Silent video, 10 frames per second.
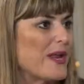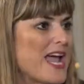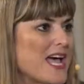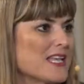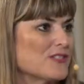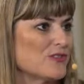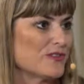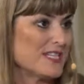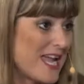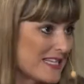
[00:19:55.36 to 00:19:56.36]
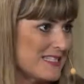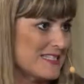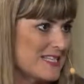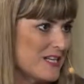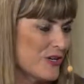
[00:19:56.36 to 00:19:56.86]
it as, or
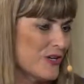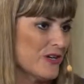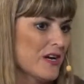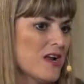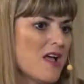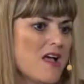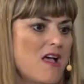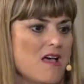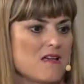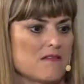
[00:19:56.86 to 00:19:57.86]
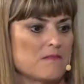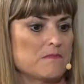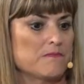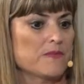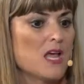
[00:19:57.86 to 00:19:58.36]
Taxotere.
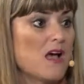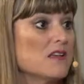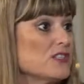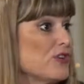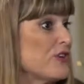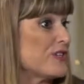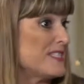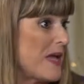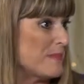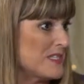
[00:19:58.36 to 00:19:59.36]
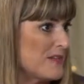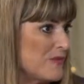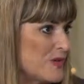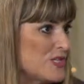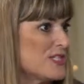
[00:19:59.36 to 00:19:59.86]
Also
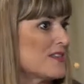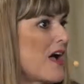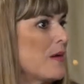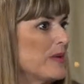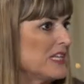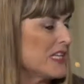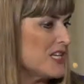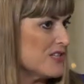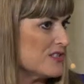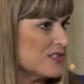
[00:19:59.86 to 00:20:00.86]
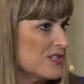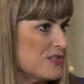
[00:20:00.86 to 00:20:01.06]
Herceptin, which is commonly used to